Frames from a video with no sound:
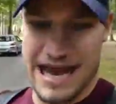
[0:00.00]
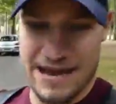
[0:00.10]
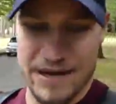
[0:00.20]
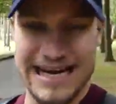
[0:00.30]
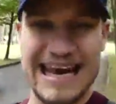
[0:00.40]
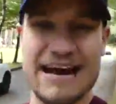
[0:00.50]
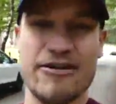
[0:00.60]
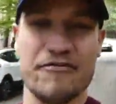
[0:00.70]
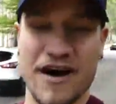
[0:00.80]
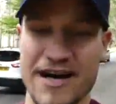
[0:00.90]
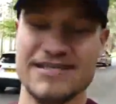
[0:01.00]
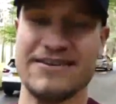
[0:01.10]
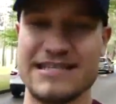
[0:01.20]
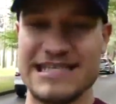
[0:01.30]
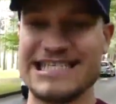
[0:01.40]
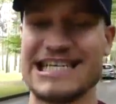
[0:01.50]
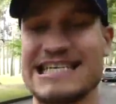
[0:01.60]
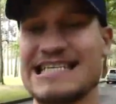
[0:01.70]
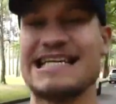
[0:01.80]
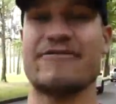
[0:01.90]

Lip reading: a McLaren 570 GT.